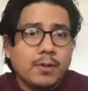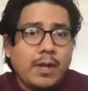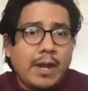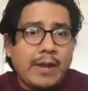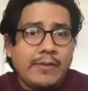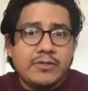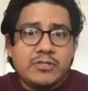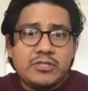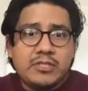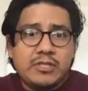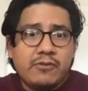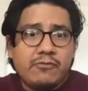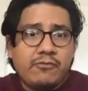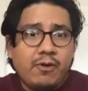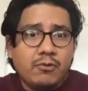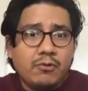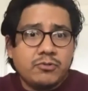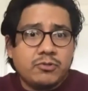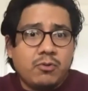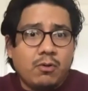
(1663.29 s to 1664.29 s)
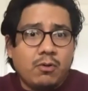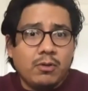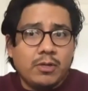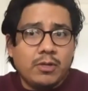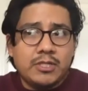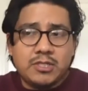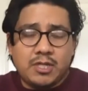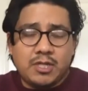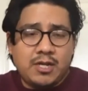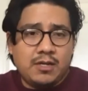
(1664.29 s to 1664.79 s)
And the CFO's goal
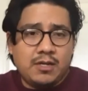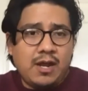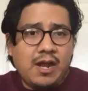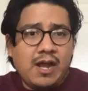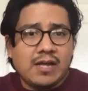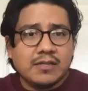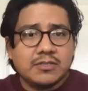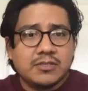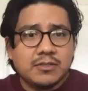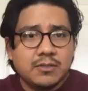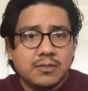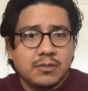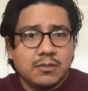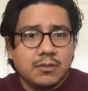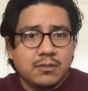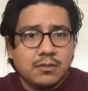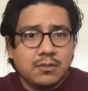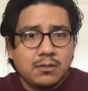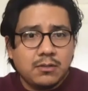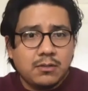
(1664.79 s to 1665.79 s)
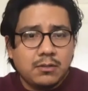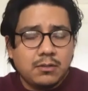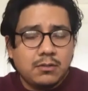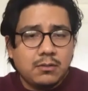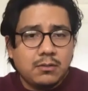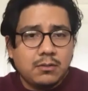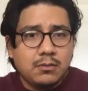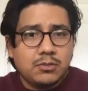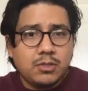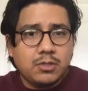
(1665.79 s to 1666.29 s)
is to cut costs.
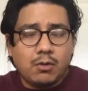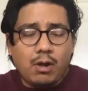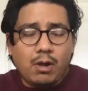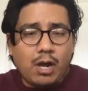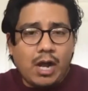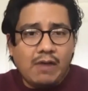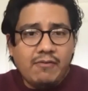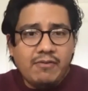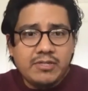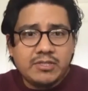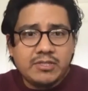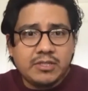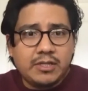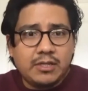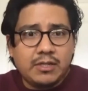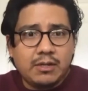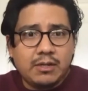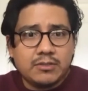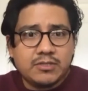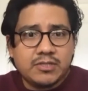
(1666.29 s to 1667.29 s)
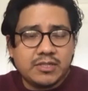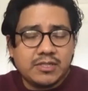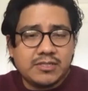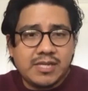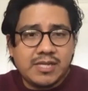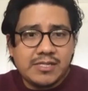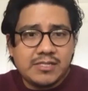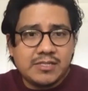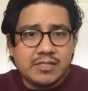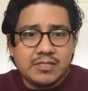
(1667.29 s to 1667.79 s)
So obviously
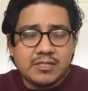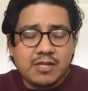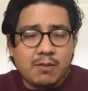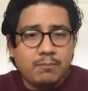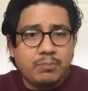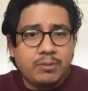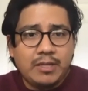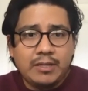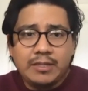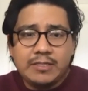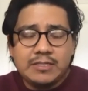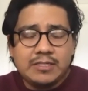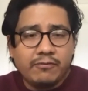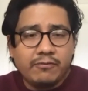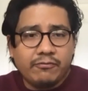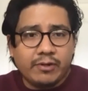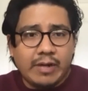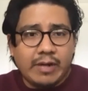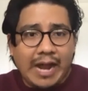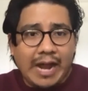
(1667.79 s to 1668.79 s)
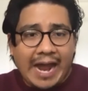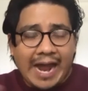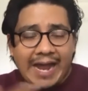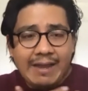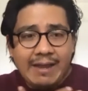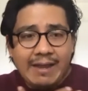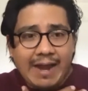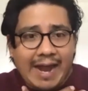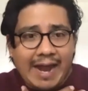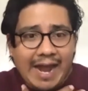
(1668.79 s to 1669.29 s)
success is completely different.
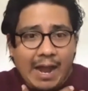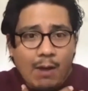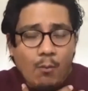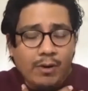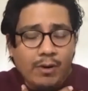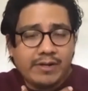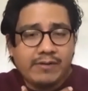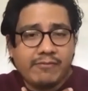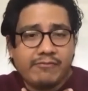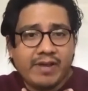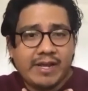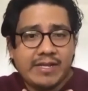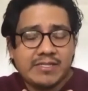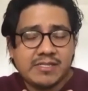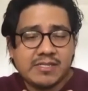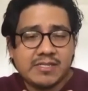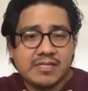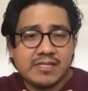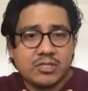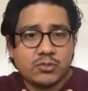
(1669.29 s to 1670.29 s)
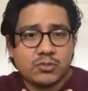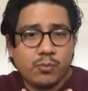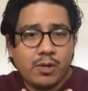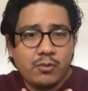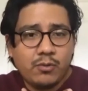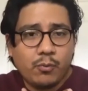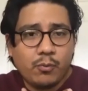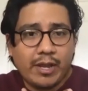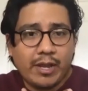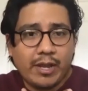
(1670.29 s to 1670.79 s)
I want to define success
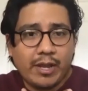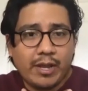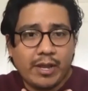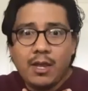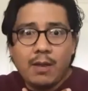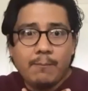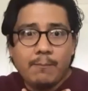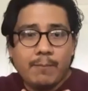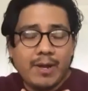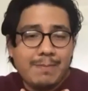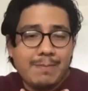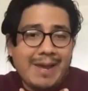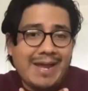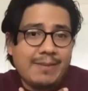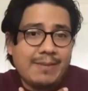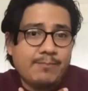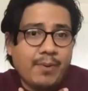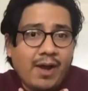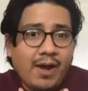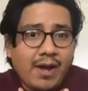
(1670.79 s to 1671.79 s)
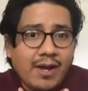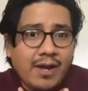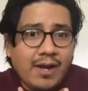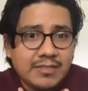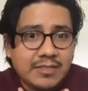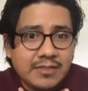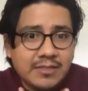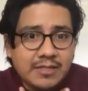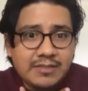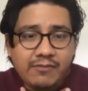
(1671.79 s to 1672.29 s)
one way, but my
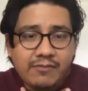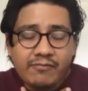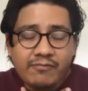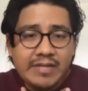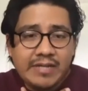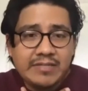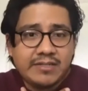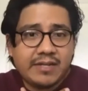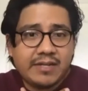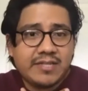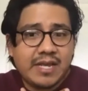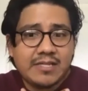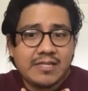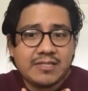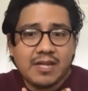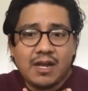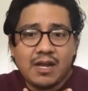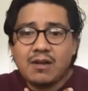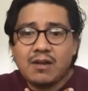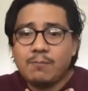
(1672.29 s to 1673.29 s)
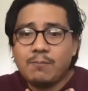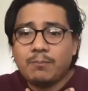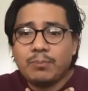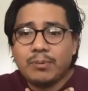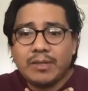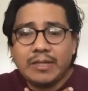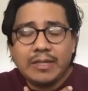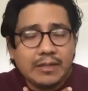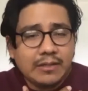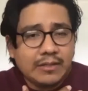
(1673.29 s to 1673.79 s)
boss defines success a
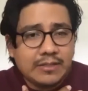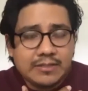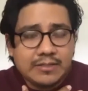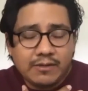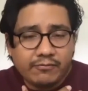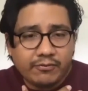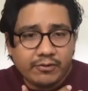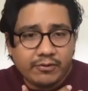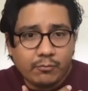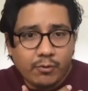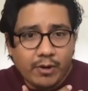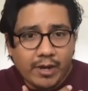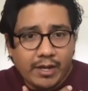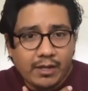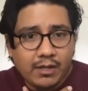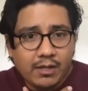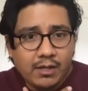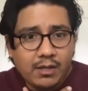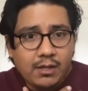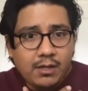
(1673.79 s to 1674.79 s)
completely different way.